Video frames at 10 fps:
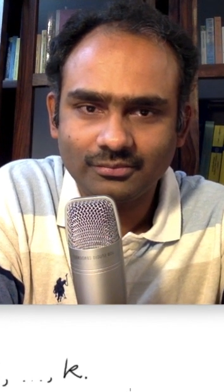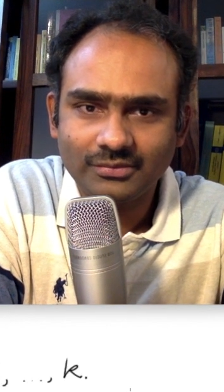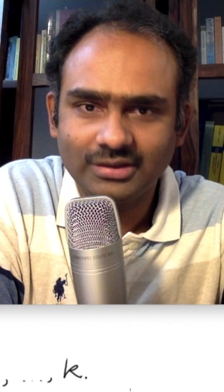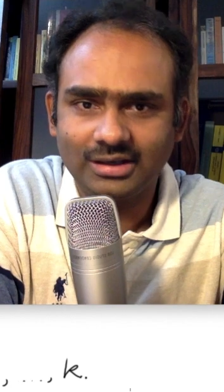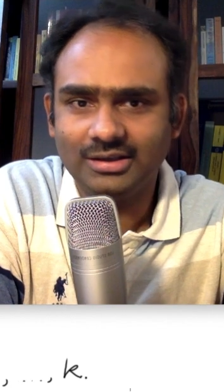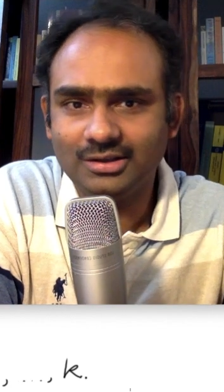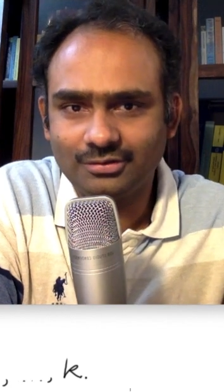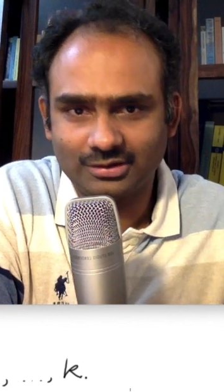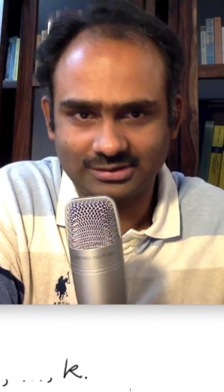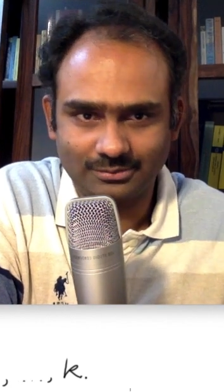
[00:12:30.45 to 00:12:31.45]
yeah here for
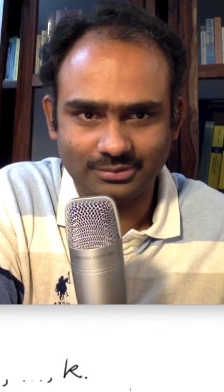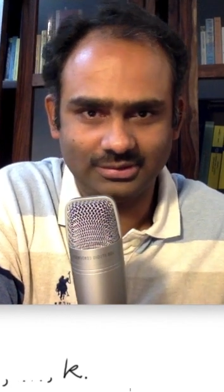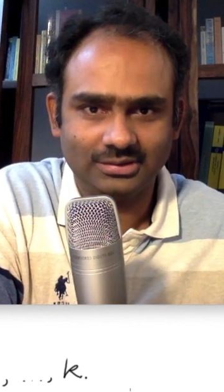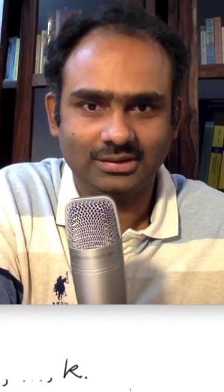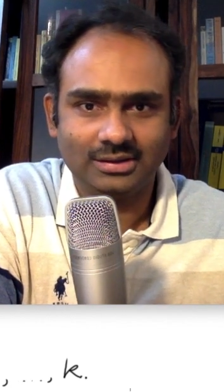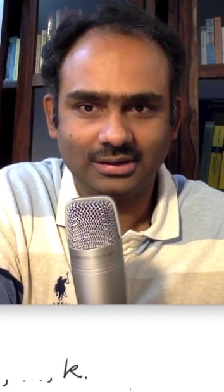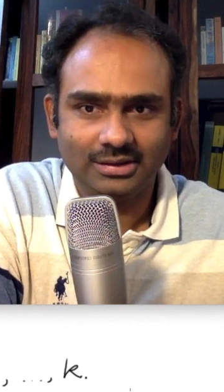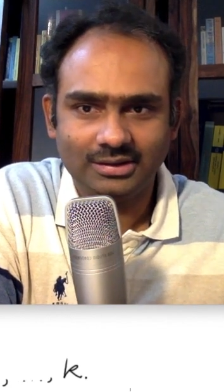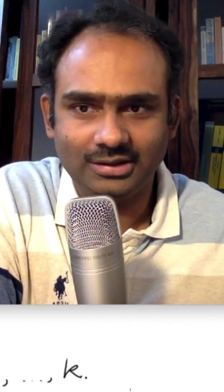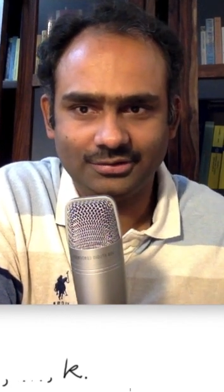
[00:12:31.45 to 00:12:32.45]
example
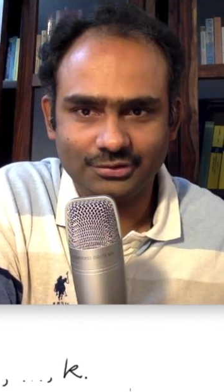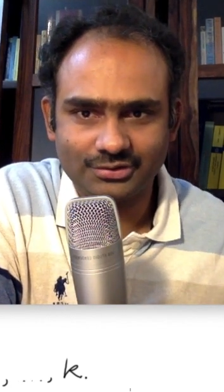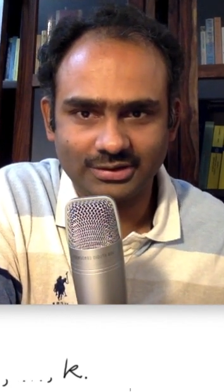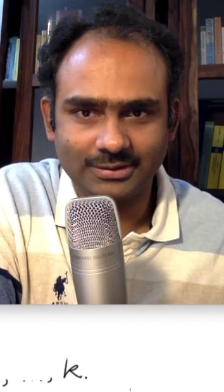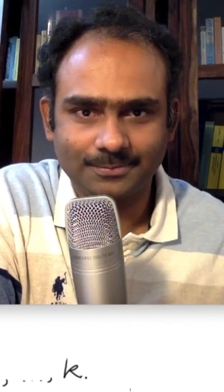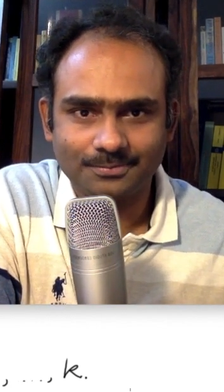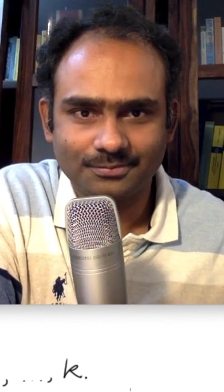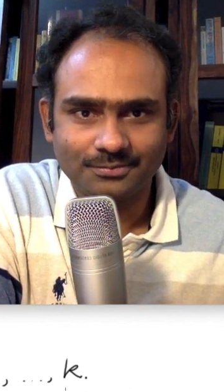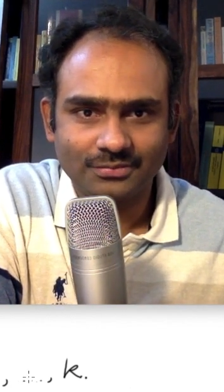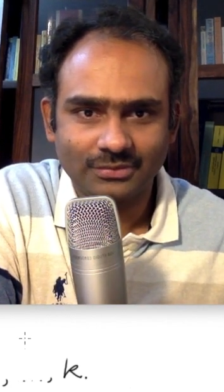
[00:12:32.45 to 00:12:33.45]
here if you see
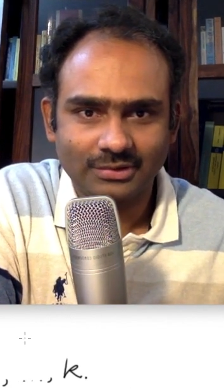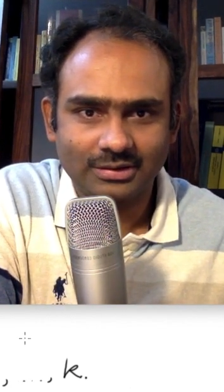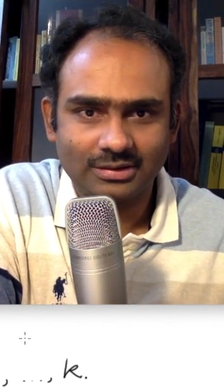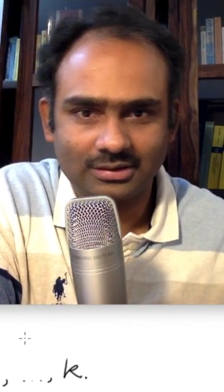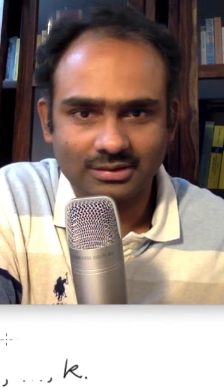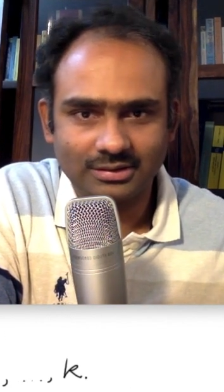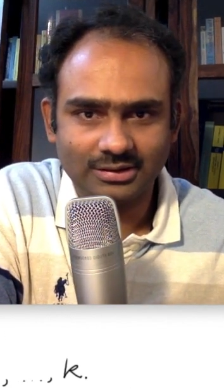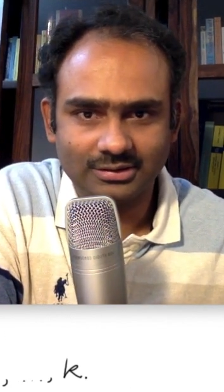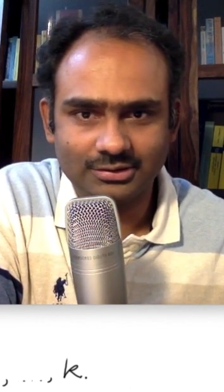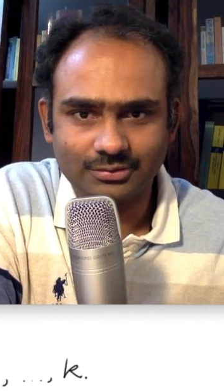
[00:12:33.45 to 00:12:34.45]
uh, here
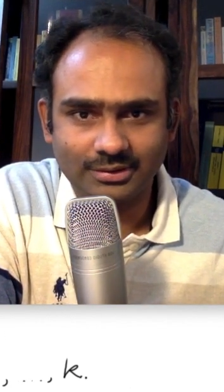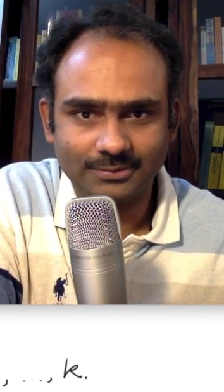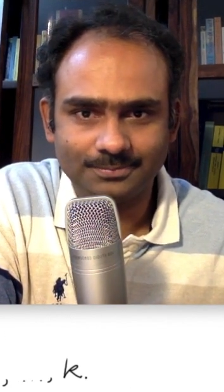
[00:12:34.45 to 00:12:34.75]
this one